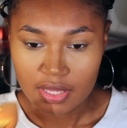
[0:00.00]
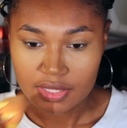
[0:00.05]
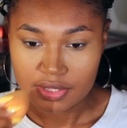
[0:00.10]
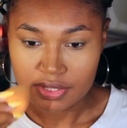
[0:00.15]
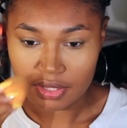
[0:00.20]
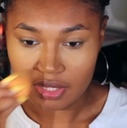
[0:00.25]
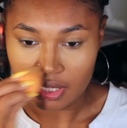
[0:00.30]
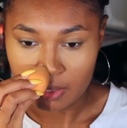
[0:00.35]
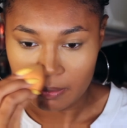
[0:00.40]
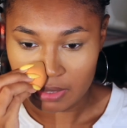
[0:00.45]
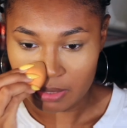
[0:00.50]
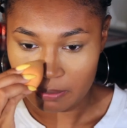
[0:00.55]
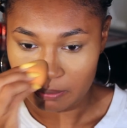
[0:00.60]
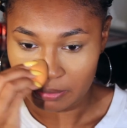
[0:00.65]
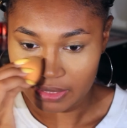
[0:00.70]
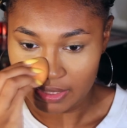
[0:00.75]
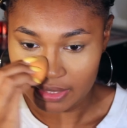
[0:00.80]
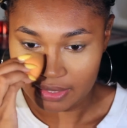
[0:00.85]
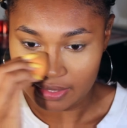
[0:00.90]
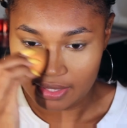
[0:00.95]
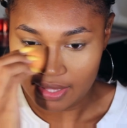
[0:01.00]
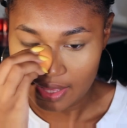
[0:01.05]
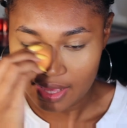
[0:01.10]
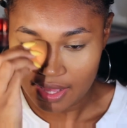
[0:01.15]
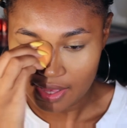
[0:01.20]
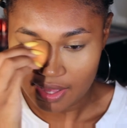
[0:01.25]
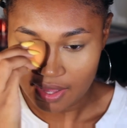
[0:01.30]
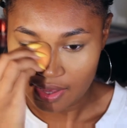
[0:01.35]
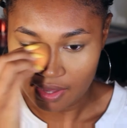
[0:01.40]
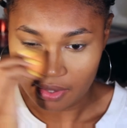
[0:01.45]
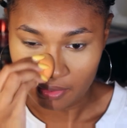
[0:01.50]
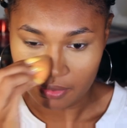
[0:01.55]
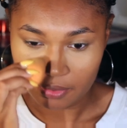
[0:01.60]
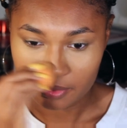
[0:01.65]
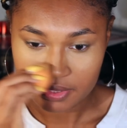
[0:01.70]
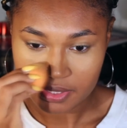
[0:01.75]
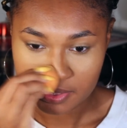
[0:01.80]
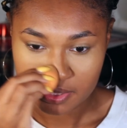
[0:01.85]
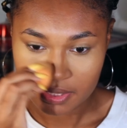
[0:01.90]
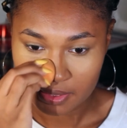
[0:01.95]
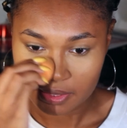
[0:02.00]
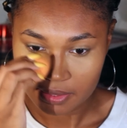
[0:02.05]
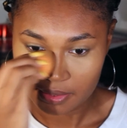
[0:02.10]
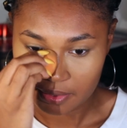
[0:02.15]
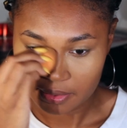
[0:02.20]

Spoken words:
so then I'm going to blend that out